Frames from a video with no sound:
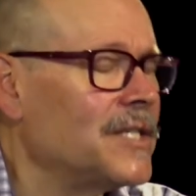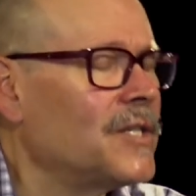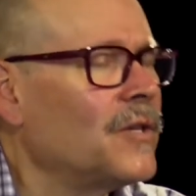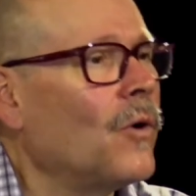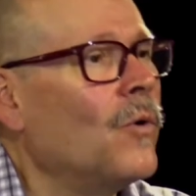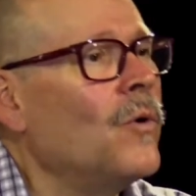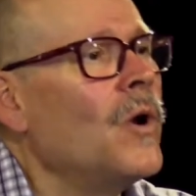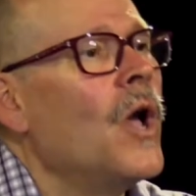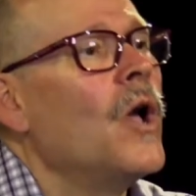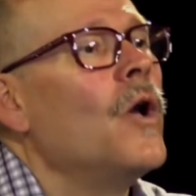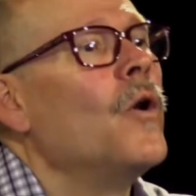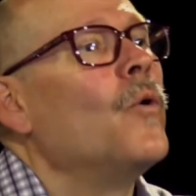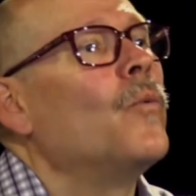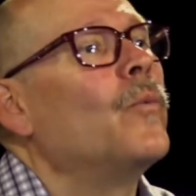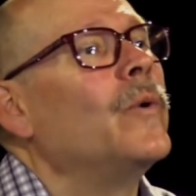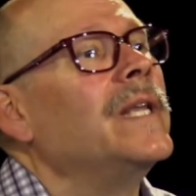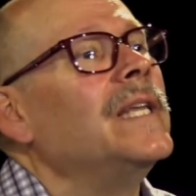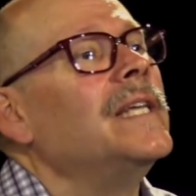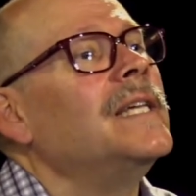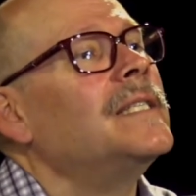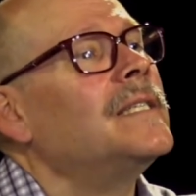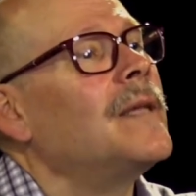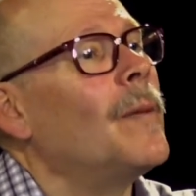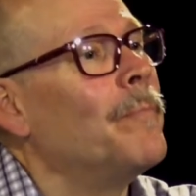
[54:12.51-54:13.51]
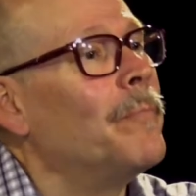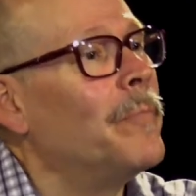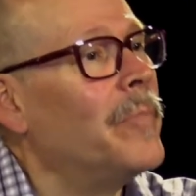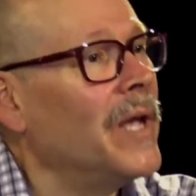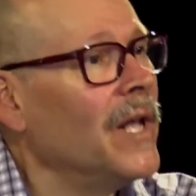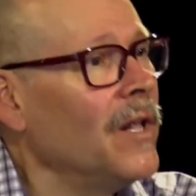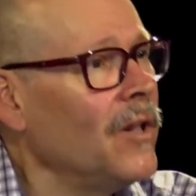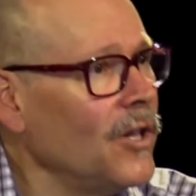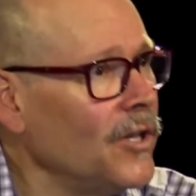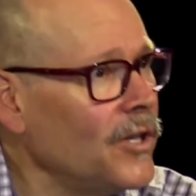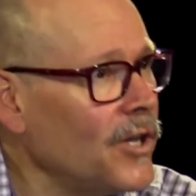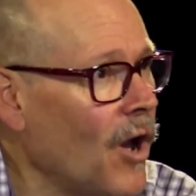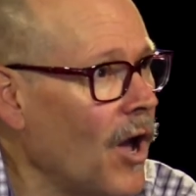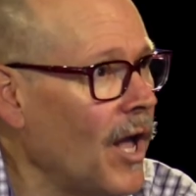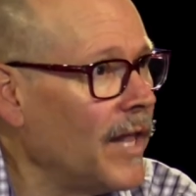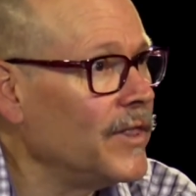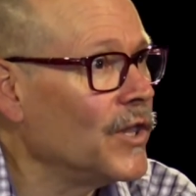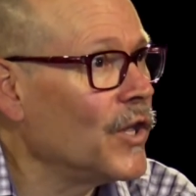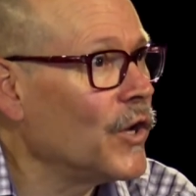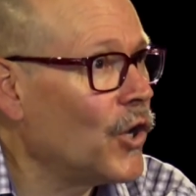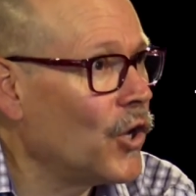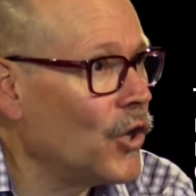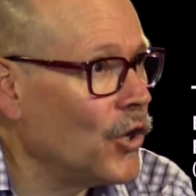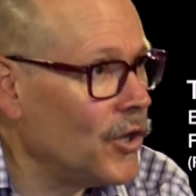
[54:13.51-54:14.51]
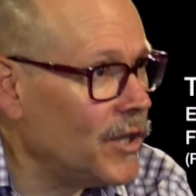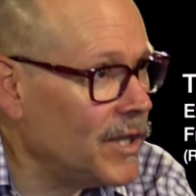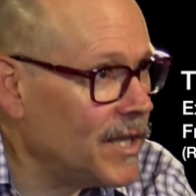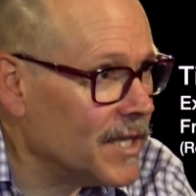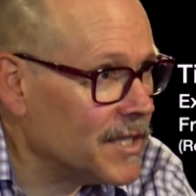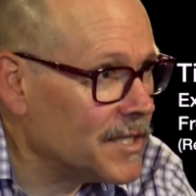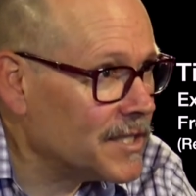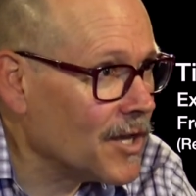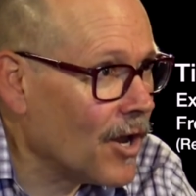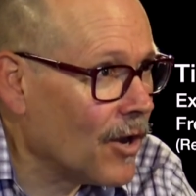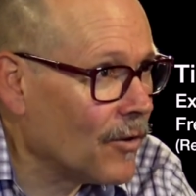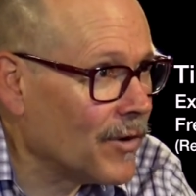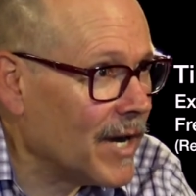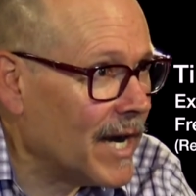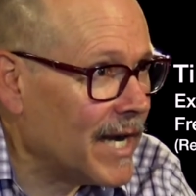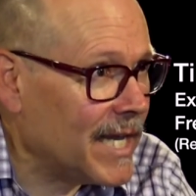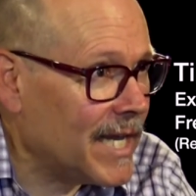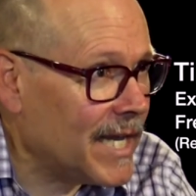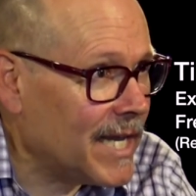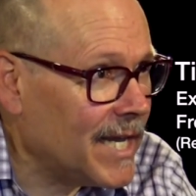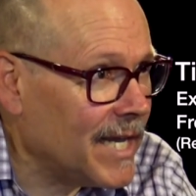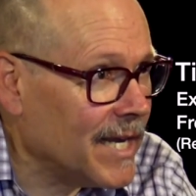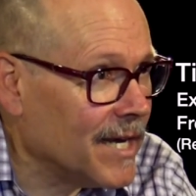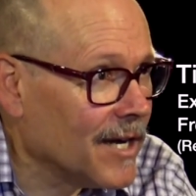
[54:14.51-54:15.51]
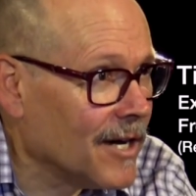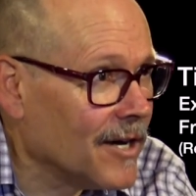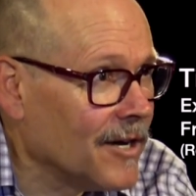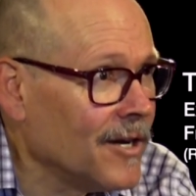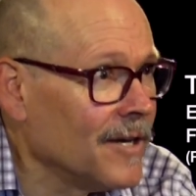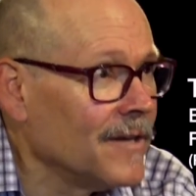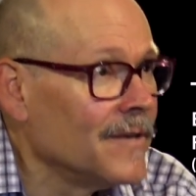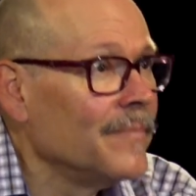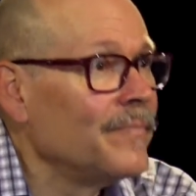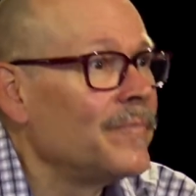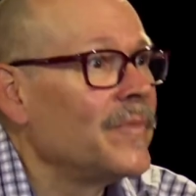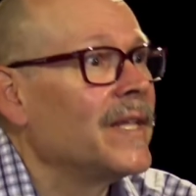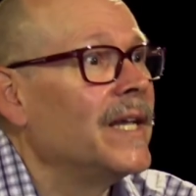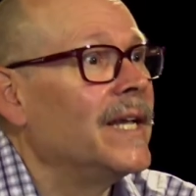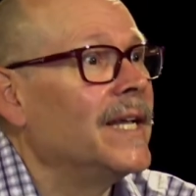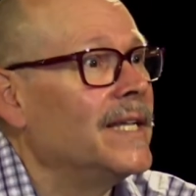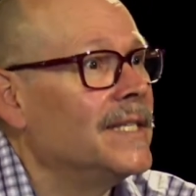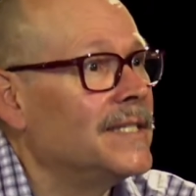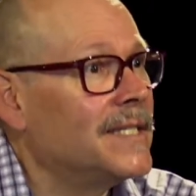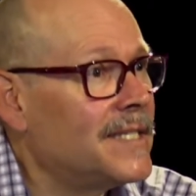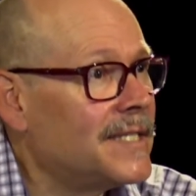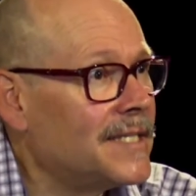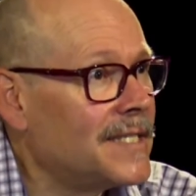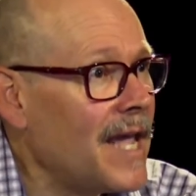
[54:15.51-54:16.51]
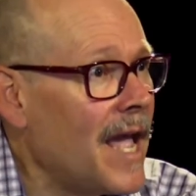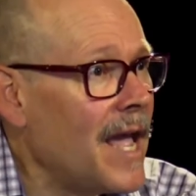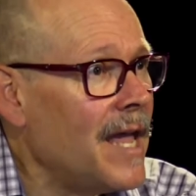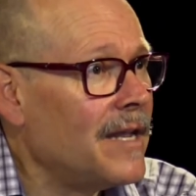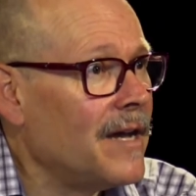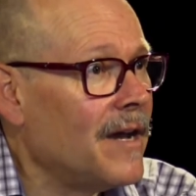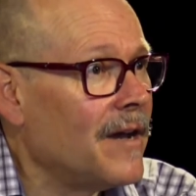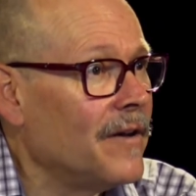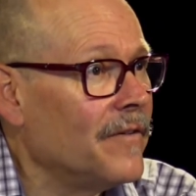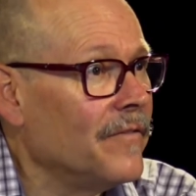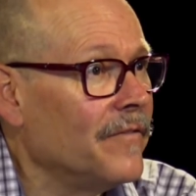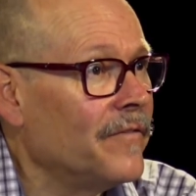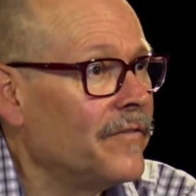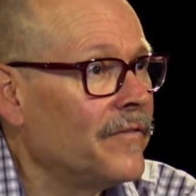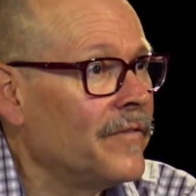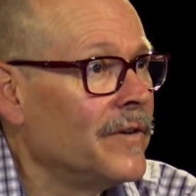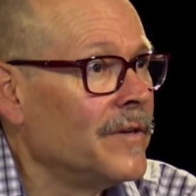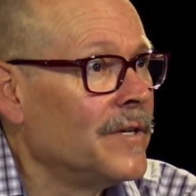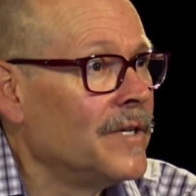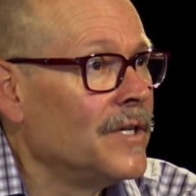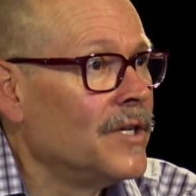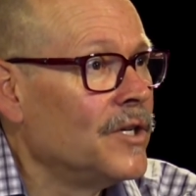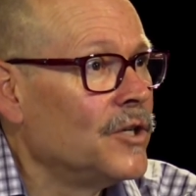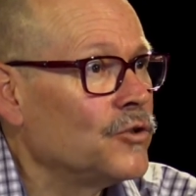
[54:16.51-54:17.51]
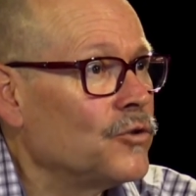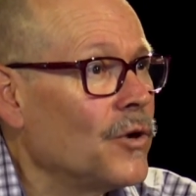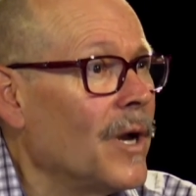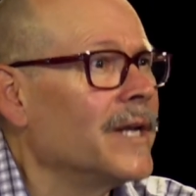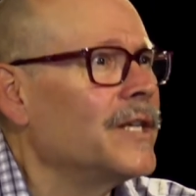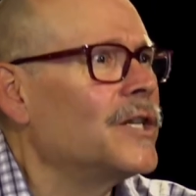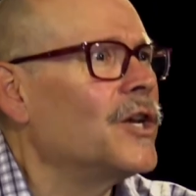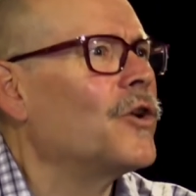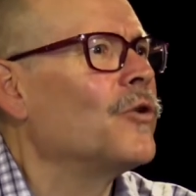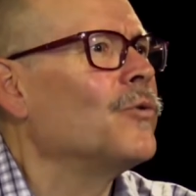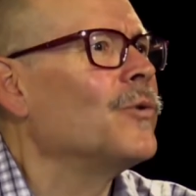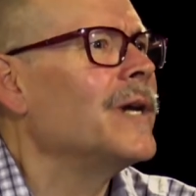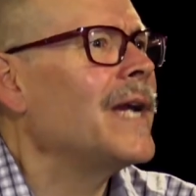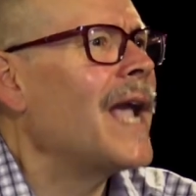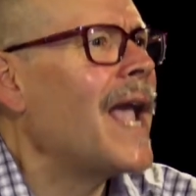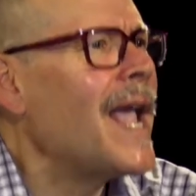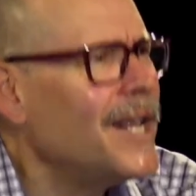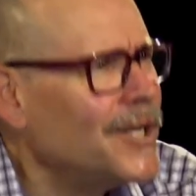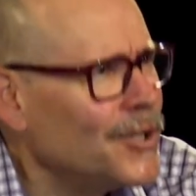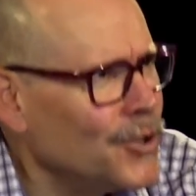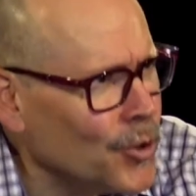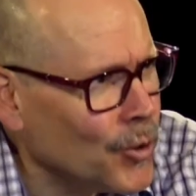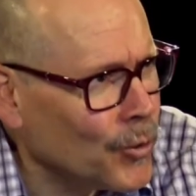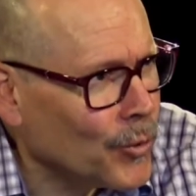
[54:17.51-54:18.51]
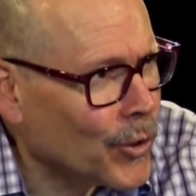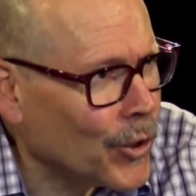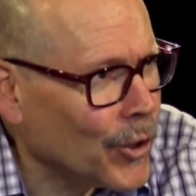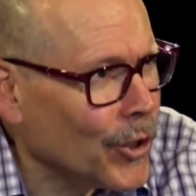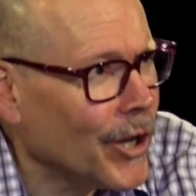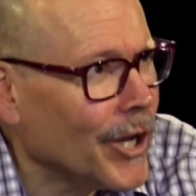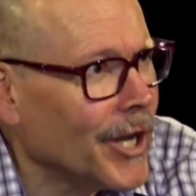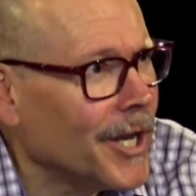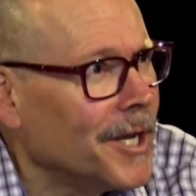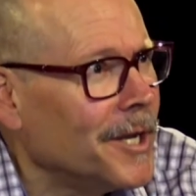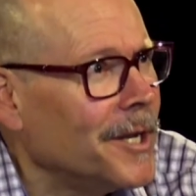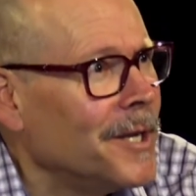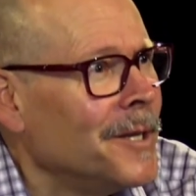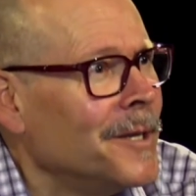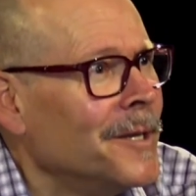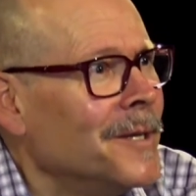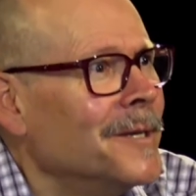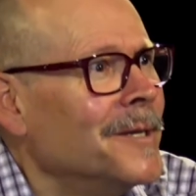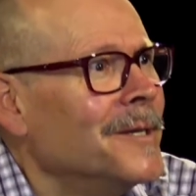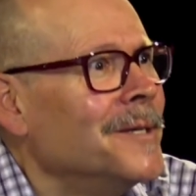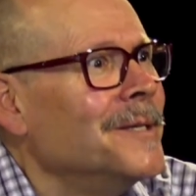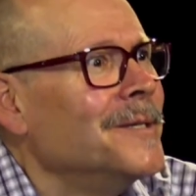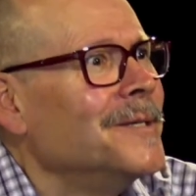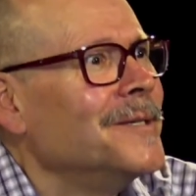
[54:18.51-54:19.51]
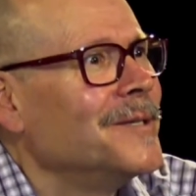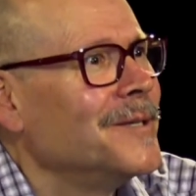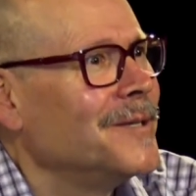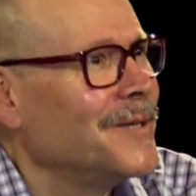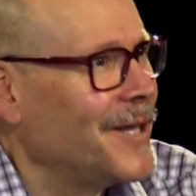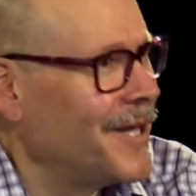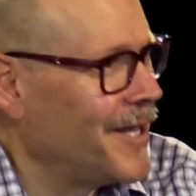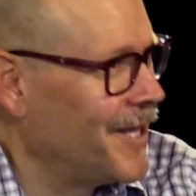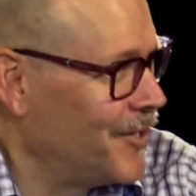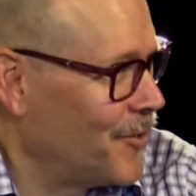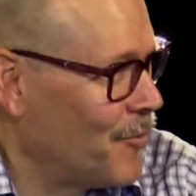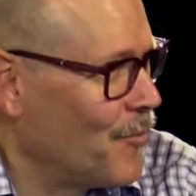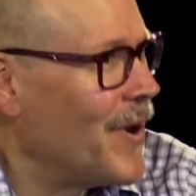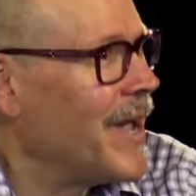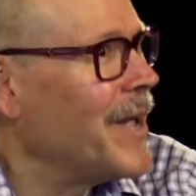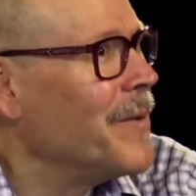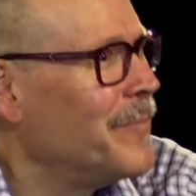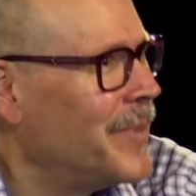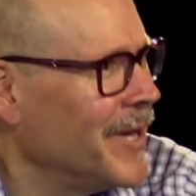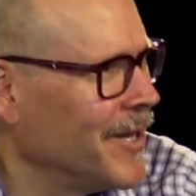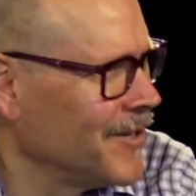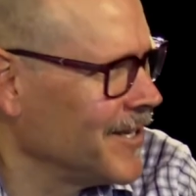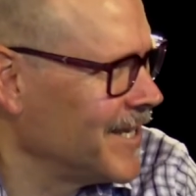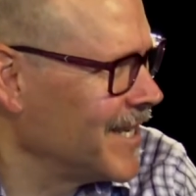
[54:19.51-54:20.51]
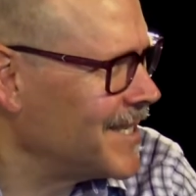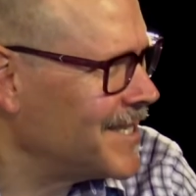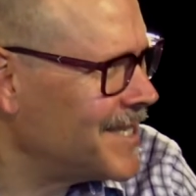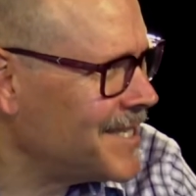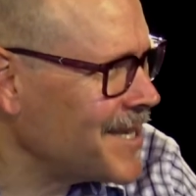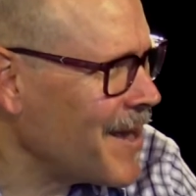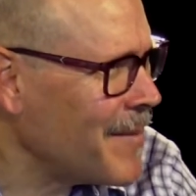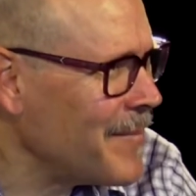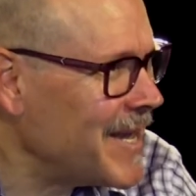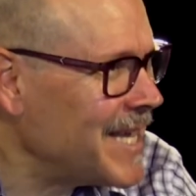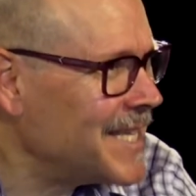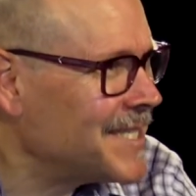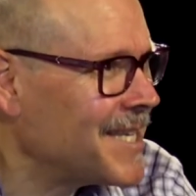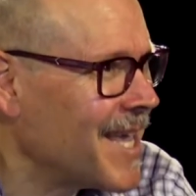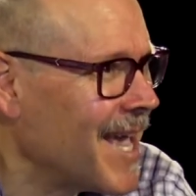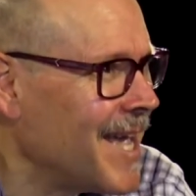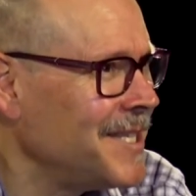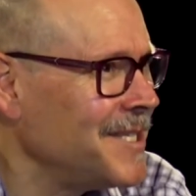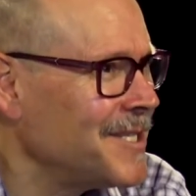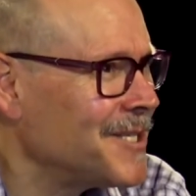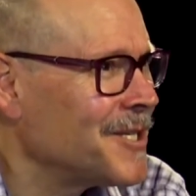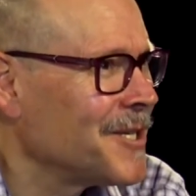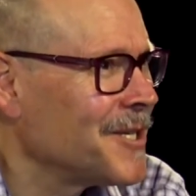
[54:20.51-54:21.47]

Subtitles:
So we need to build on the good that's already here instead of trying to create new good in the way of building. Does that make sense?